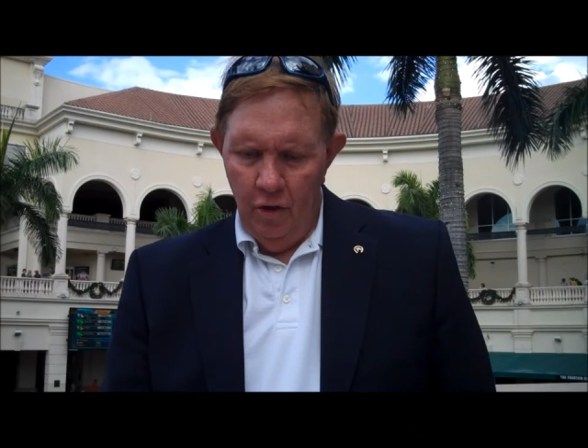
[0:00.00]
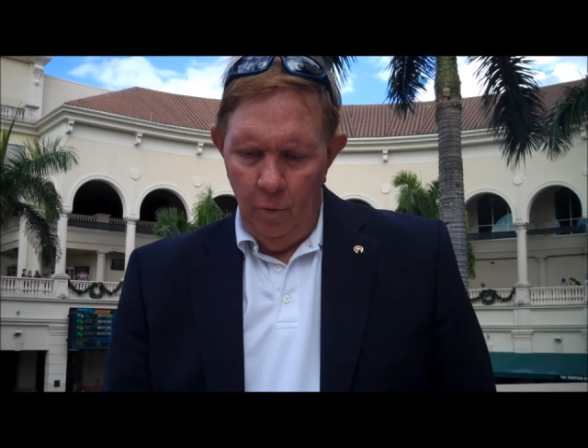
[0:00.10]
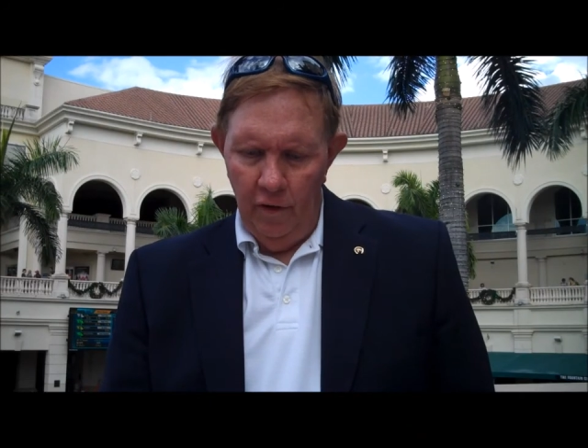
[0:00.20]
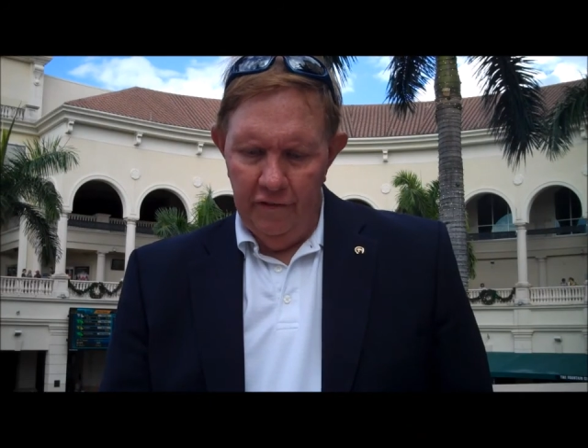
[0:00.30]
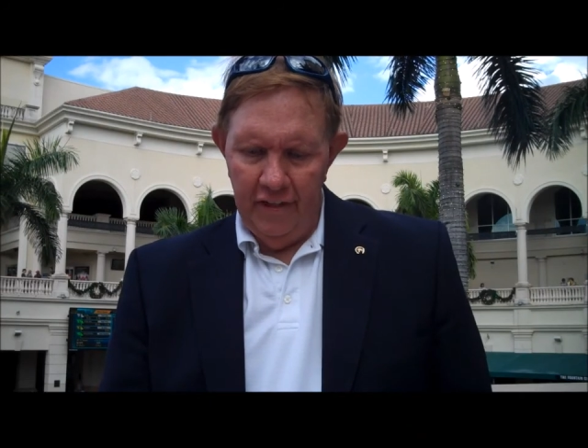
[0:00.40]

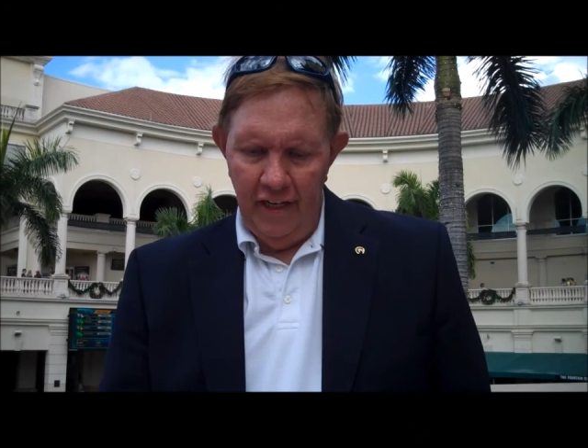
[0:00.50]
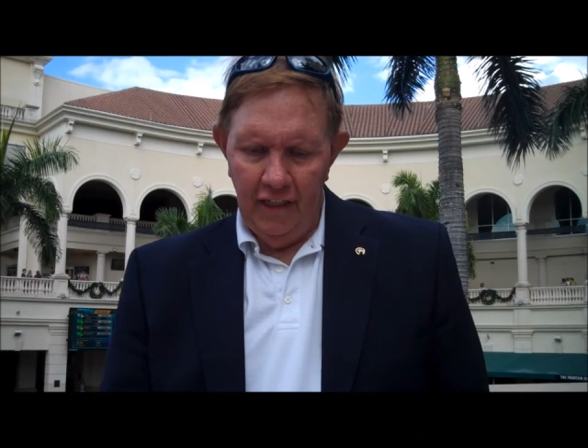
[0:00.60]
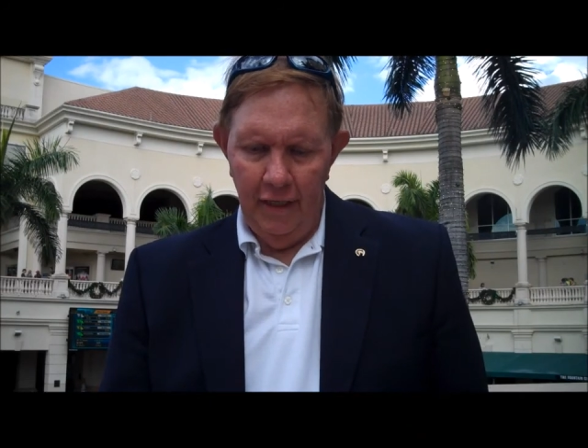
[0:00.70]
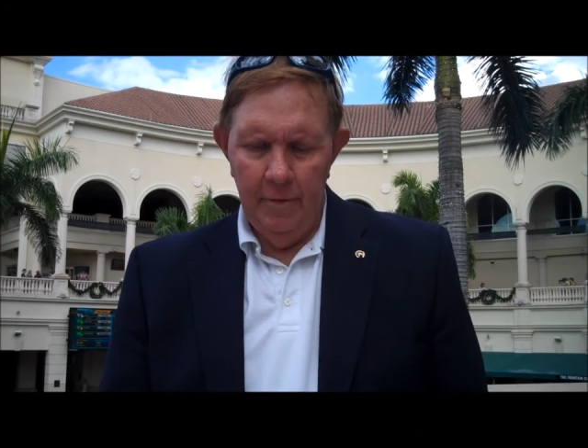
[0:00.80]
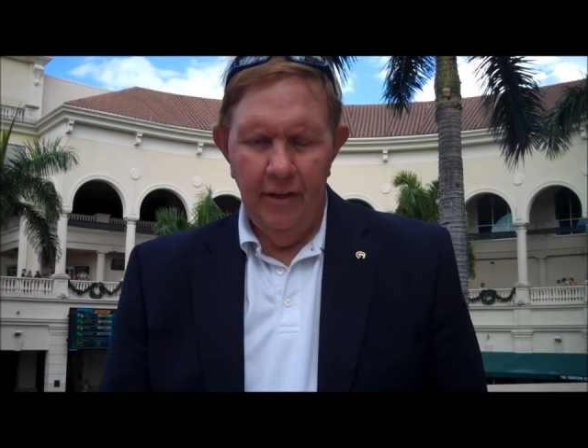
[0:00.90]
was a
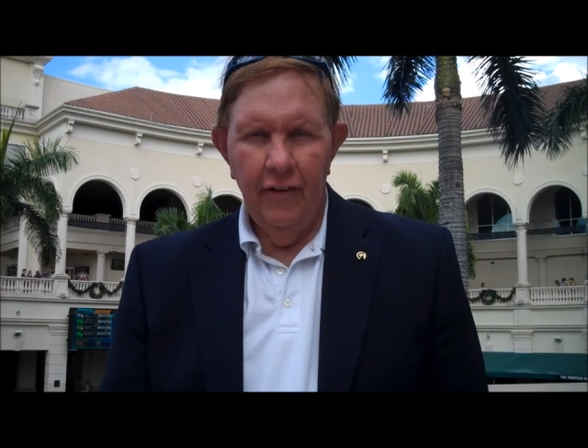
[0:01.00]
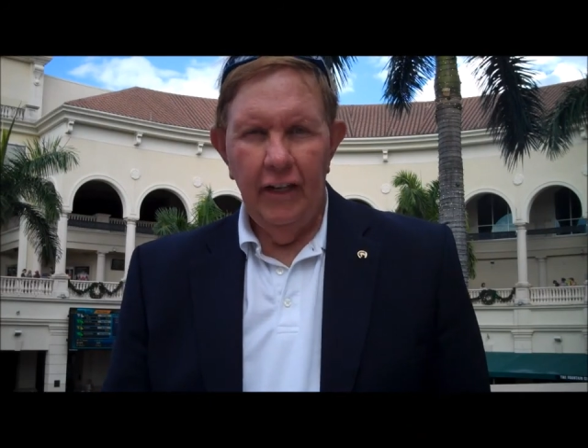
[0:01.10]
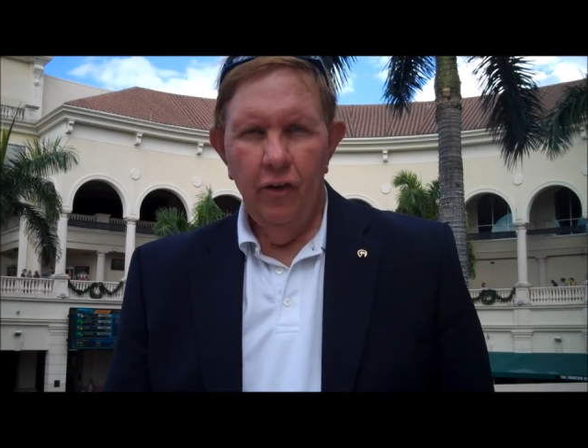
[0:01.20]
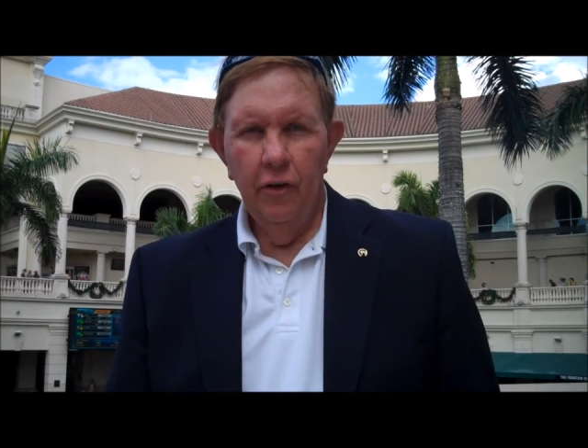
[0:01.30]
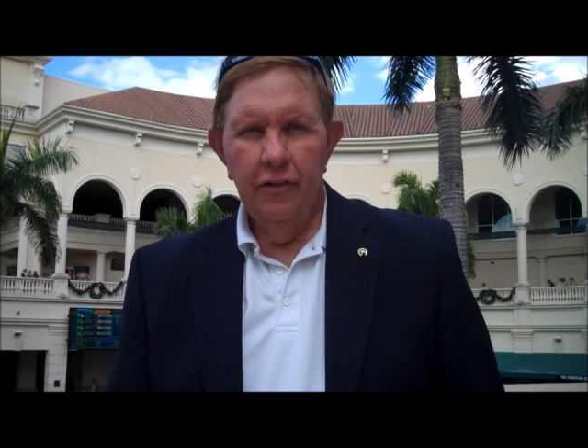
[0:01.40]
claiming
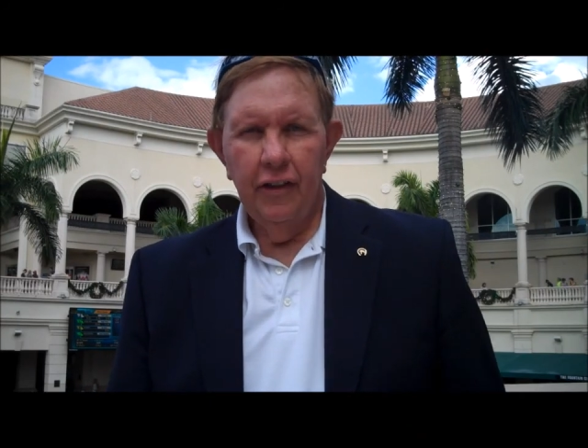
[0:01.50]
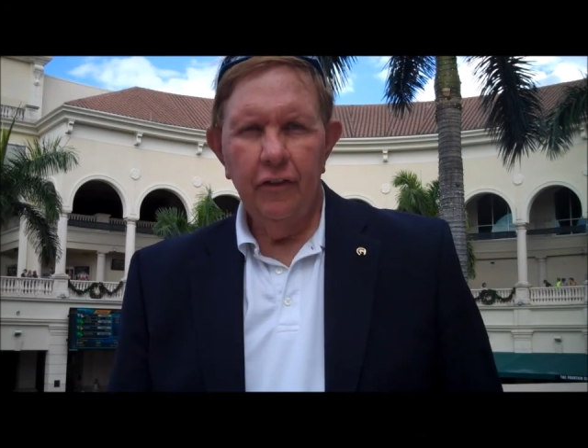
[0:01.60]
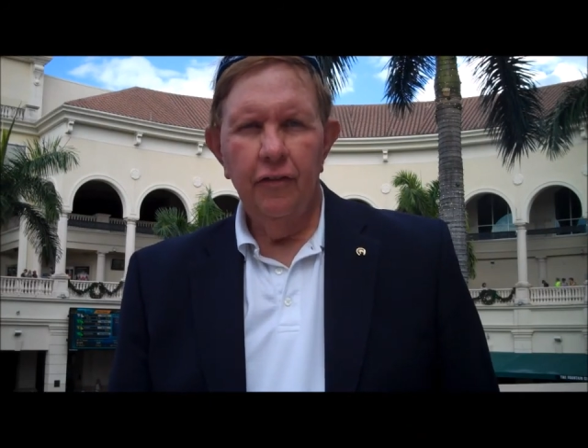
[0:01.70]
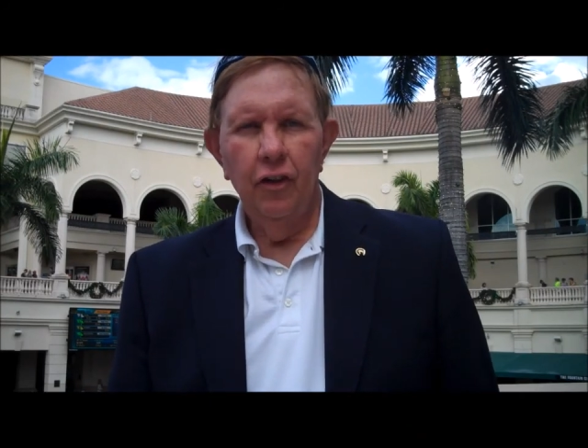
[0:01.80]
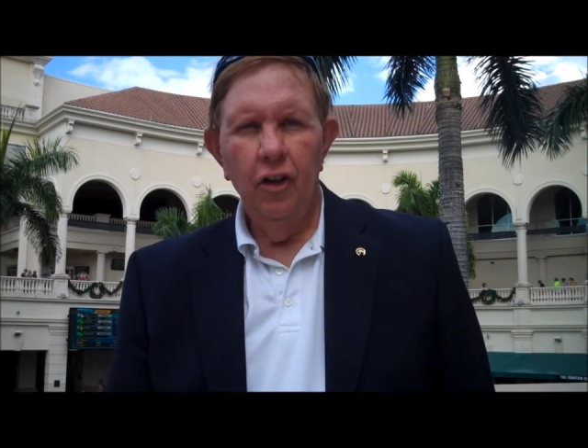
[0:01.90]
event going
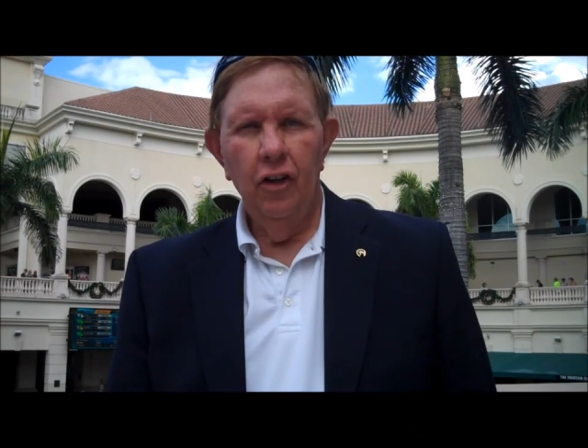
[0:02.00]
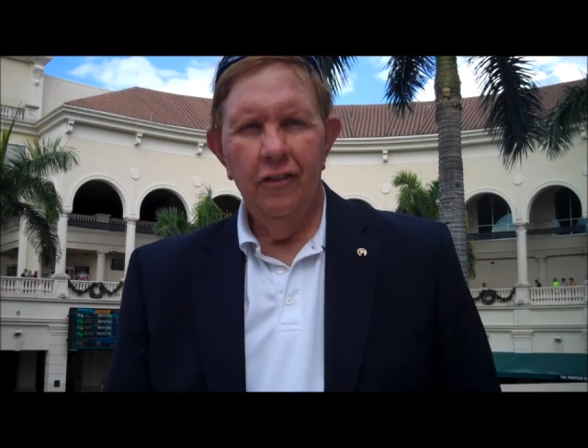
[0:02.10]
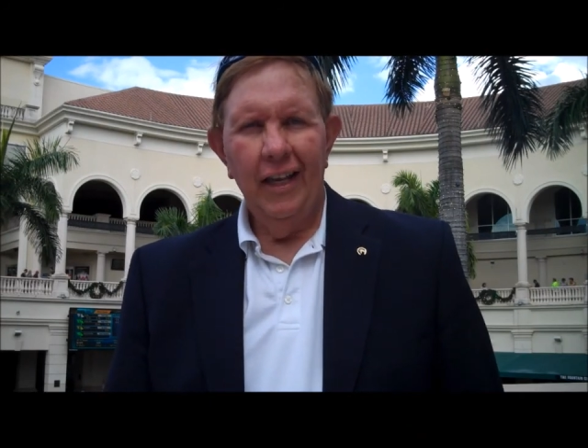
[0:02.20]
six furlongs.